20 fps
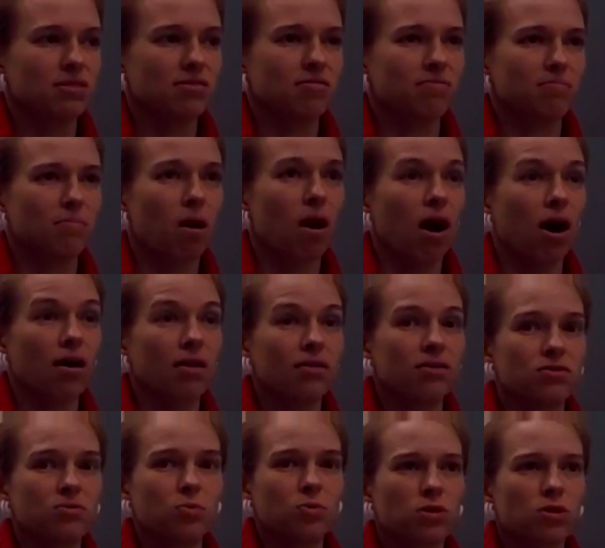of
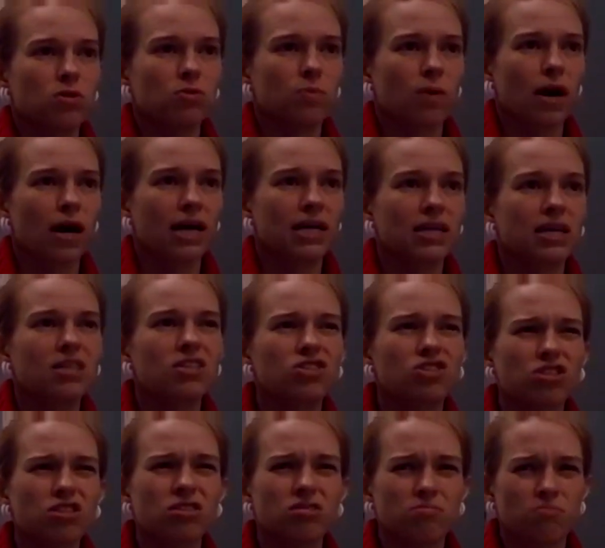moths worldwide.
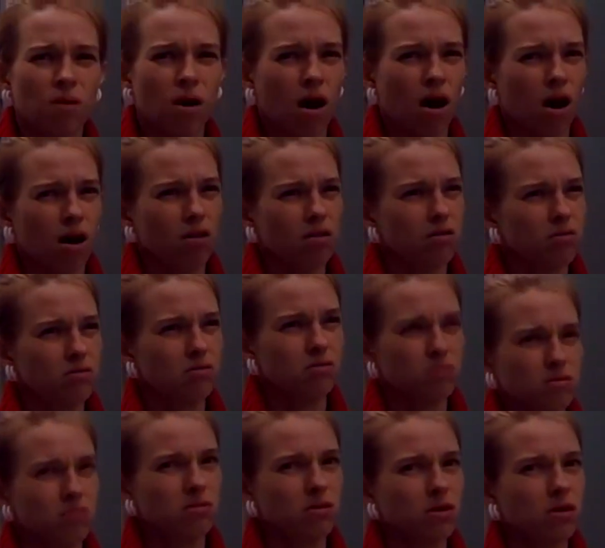That's just moths,
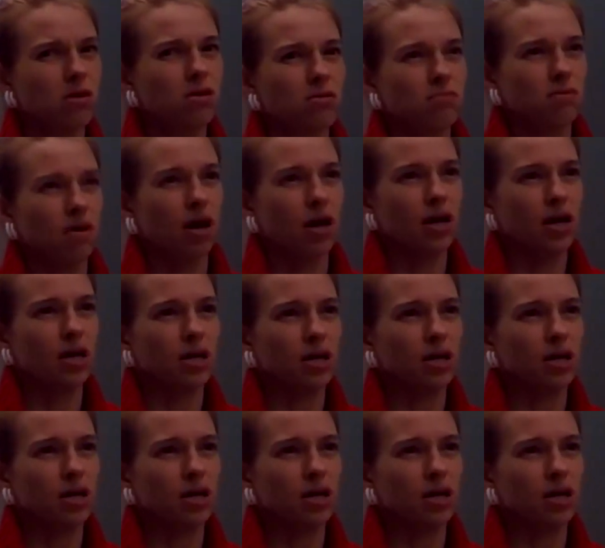right?